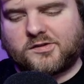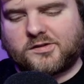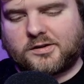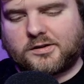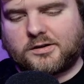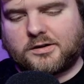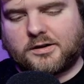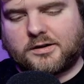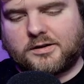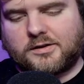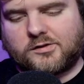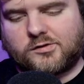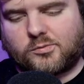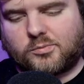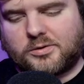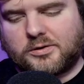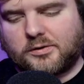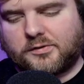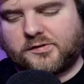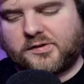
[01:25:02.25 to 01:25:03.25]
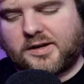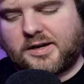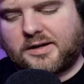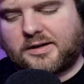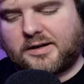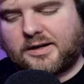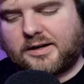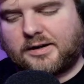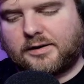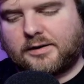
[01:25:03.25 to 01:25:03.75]
the guards will
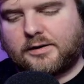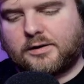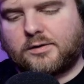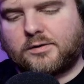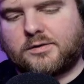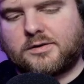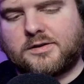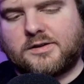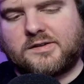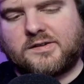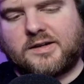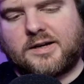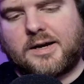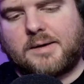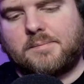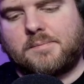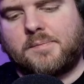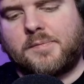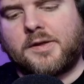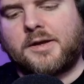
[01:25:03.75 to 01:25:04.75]
take a longer time